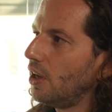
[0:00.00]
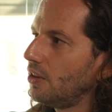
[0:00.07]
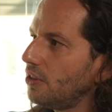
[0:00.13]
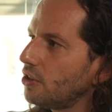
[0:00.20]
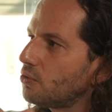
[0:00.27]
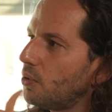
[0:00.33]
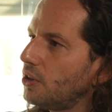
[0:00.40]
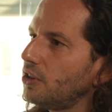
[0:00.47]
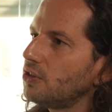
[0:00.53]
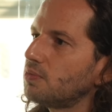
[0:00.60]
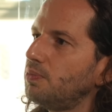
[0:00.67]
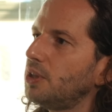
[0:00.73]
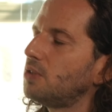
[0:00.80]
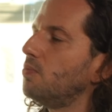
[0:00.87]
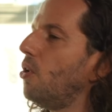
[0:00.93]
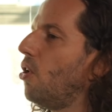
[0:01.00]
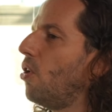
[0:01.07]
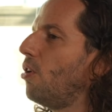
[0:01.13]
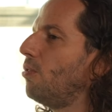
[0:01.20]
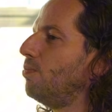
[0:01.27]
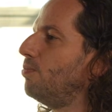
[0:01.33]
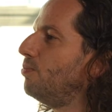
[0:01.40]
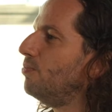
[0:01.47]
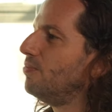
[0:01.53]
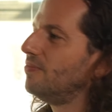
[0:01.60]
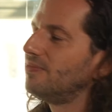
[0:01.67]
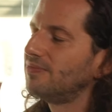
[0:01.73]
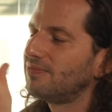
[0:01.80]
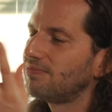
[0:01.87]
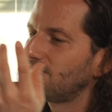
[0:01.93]
This one is a bit more
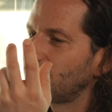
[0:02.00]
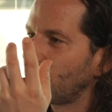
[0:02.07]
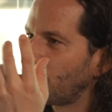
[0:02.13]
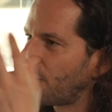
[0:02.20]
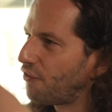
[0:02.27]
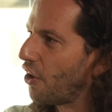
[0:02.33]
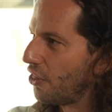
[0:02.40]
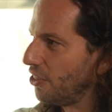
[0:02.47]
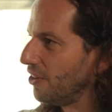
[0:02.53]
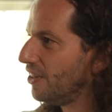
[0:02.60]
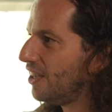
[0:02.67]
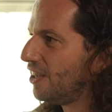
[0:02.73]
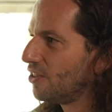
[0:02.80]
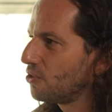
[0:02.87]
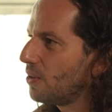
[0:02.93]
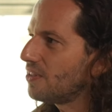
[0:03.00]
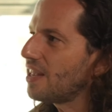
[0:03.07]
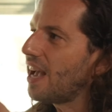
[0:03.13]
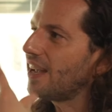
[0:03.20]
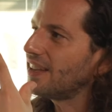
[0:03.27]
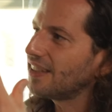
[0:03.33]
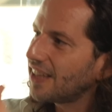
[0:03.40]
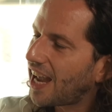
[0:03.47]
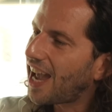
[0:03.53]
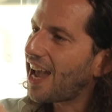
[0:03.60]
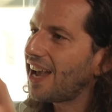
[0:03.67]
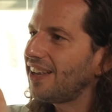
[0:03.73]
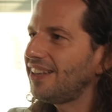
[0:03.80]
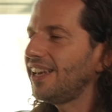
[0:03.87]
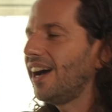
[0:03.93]
fun. So it's like,
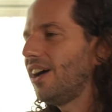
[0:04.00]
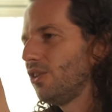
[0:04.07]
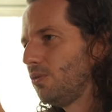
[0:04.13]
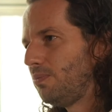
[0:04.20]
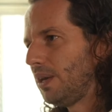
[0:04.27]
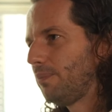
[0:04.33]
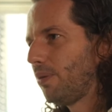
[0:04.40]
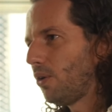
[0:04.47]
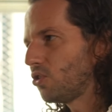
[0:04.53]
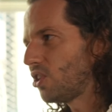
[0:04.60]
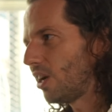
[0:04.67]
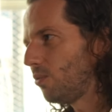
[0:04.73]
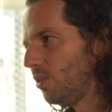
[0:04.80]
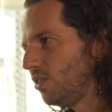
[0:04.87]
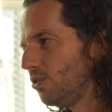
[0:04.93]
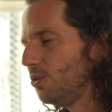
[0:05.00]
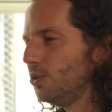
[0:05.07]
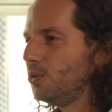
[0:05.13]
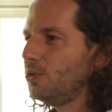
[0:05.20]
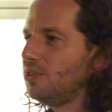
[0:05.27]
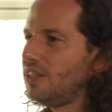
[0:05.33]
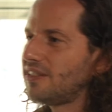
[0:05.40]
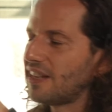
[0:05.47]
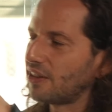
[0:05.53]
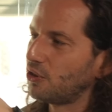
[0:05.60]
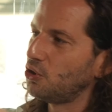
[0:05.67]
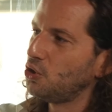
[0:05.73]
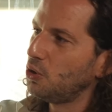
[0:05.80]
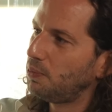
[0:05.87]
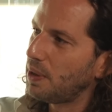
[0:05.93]
hey, here are the big projects we do. These are the
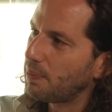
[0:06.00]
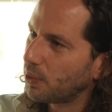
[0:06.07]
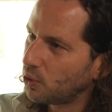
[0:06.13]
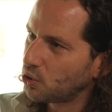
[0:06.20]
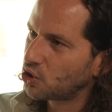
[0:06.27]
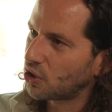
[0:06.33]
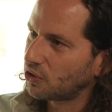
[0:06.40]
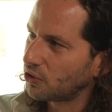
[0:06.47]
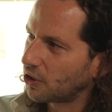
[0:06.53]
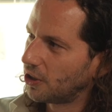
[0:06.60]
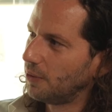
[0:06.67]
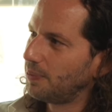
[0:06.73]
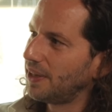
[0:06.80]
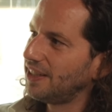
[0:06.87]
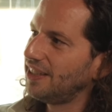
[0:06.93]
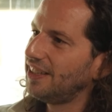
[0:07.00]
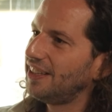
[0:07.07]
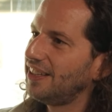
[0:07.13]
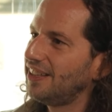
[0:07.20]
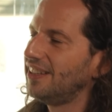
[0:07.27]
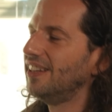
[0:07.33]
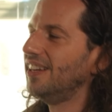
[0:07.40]
new people who join the company.